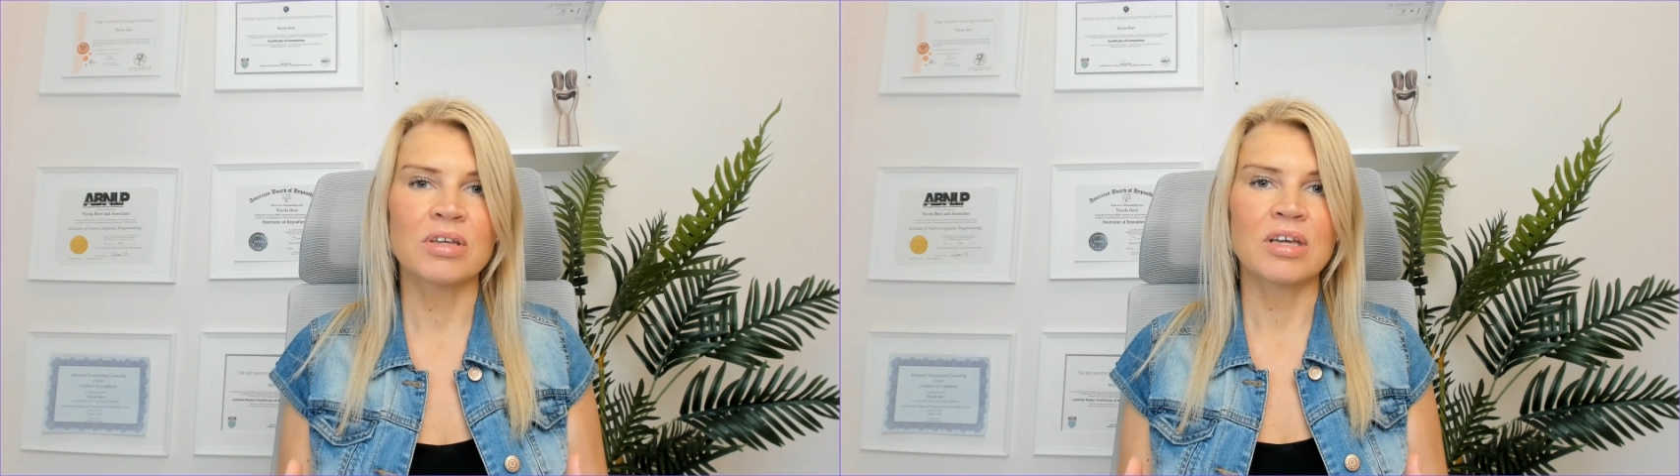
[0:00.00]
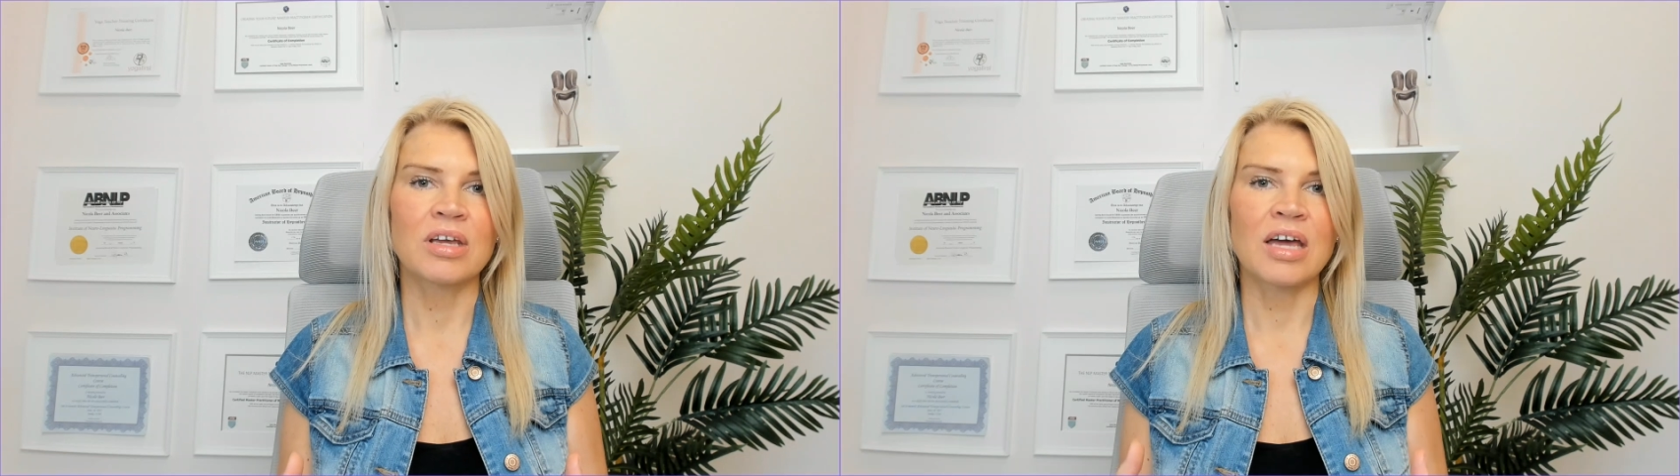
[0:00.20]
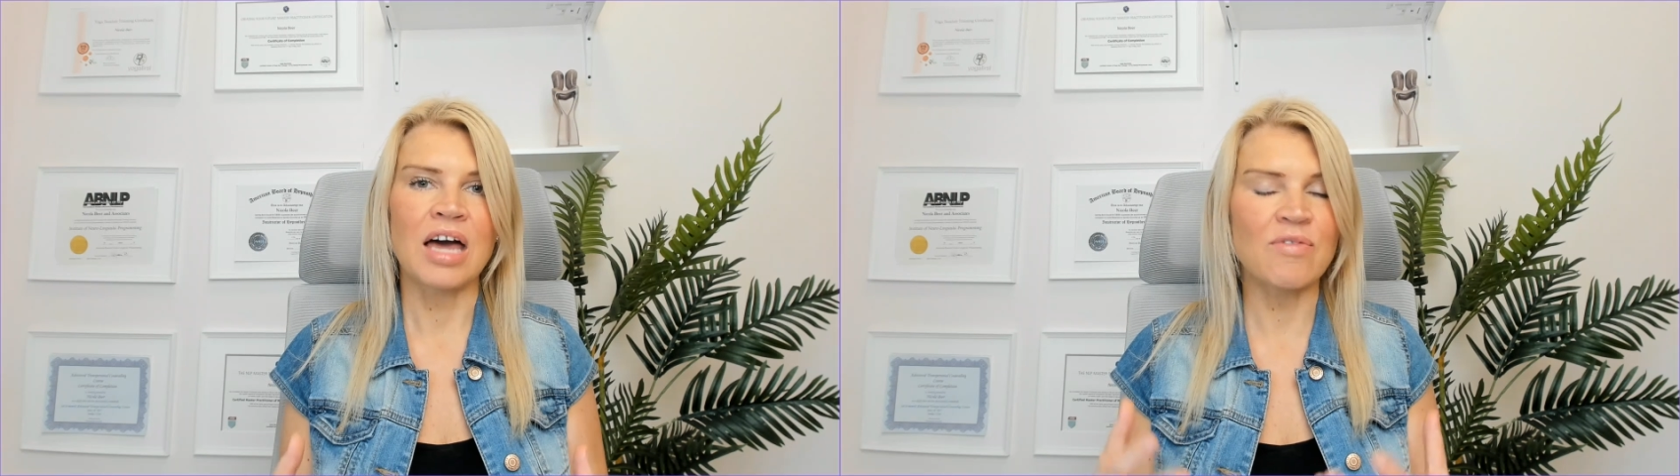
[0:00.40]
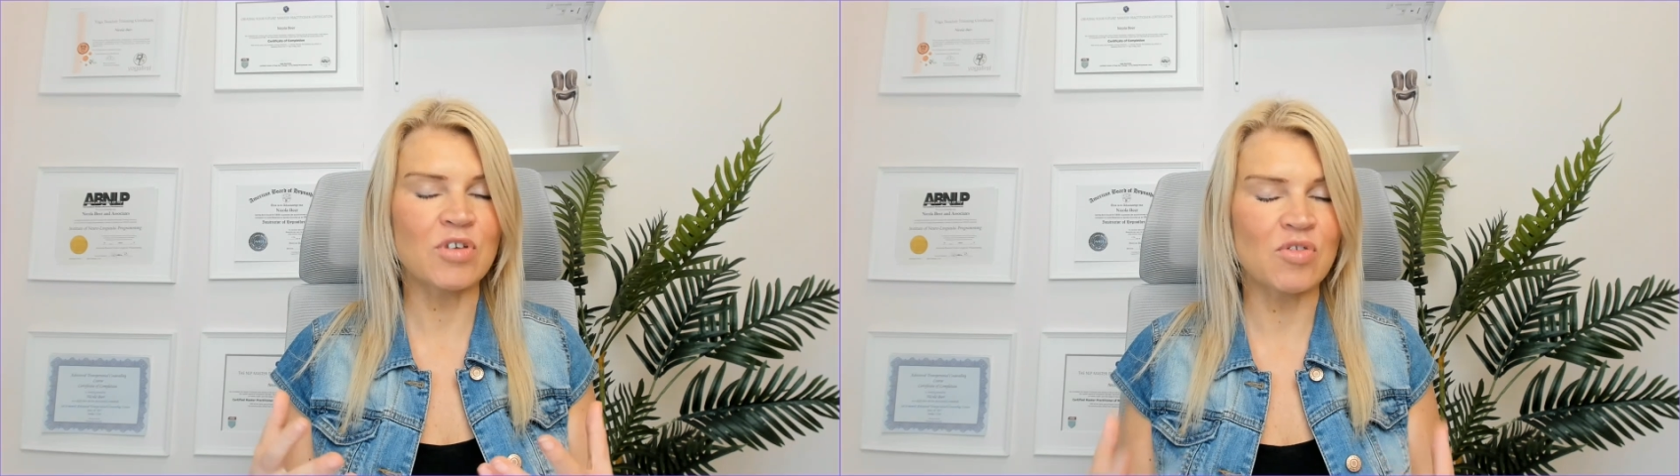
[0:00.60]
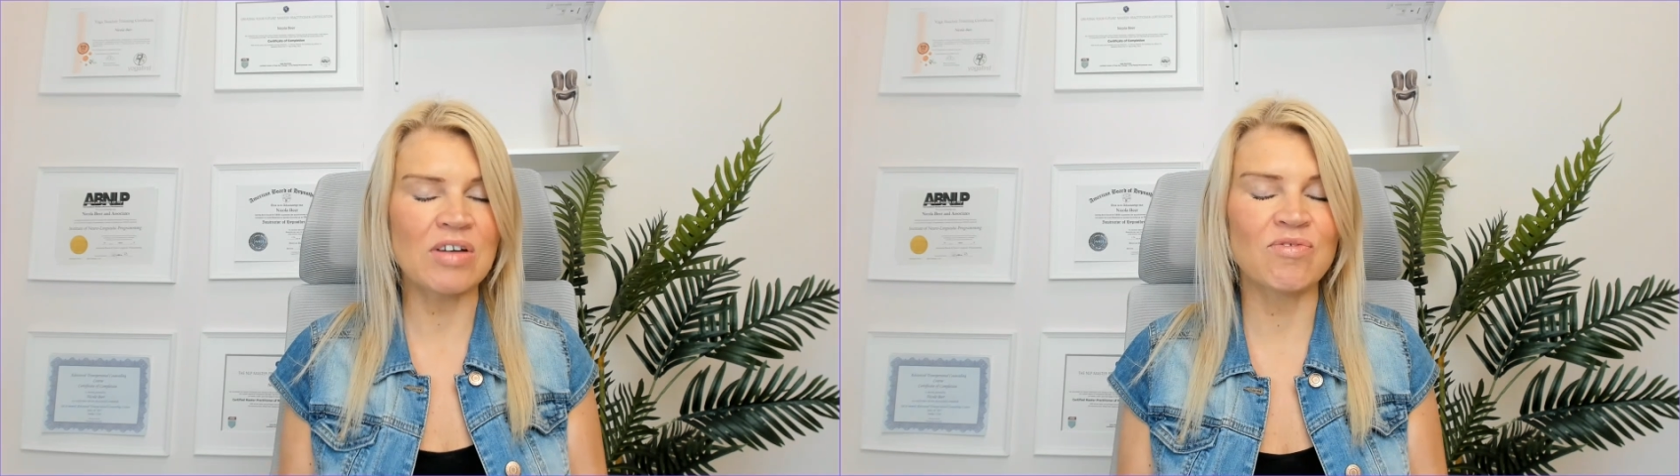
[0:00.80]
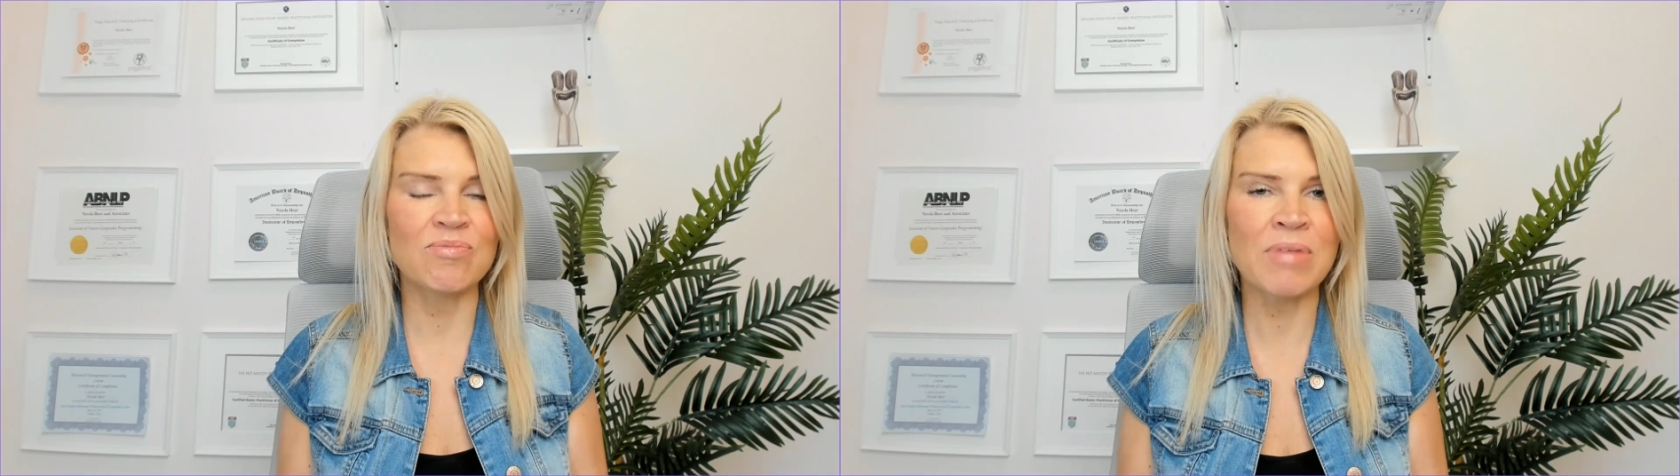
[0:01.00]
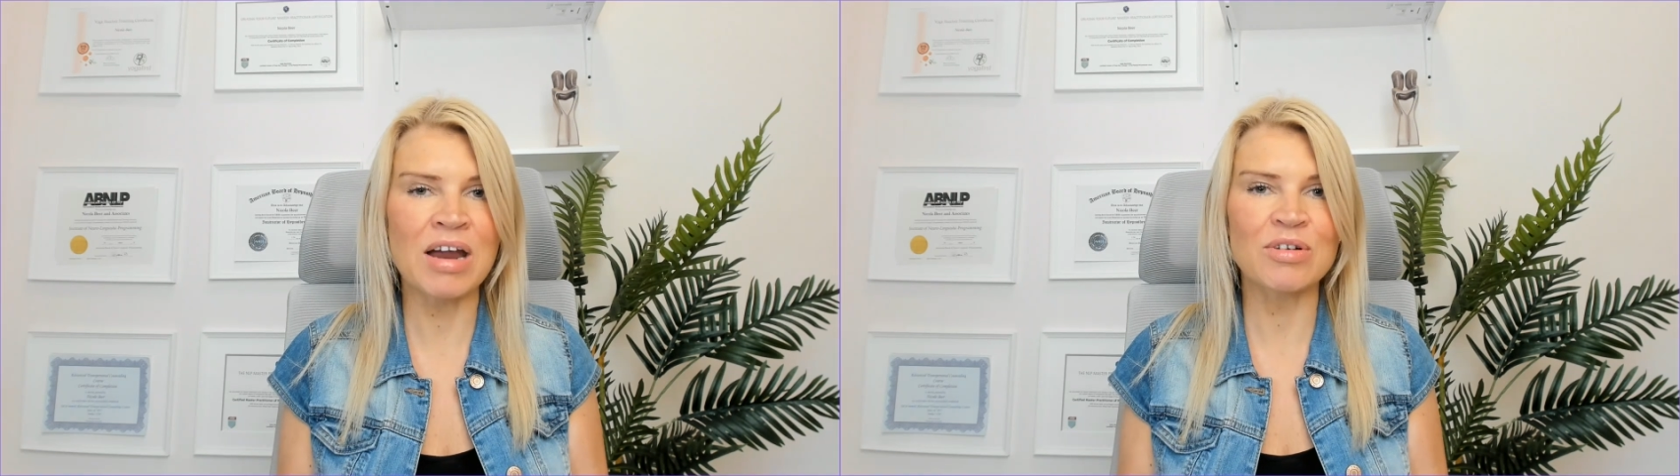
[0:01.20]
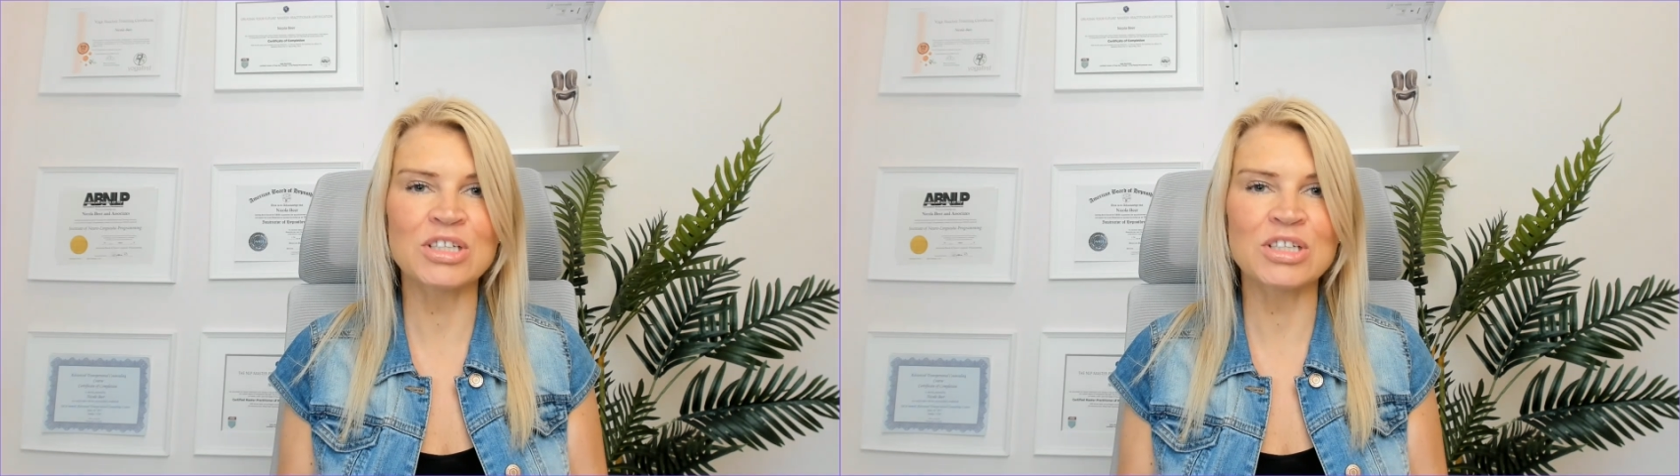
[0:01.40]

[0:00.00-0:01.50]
Have a great marriage,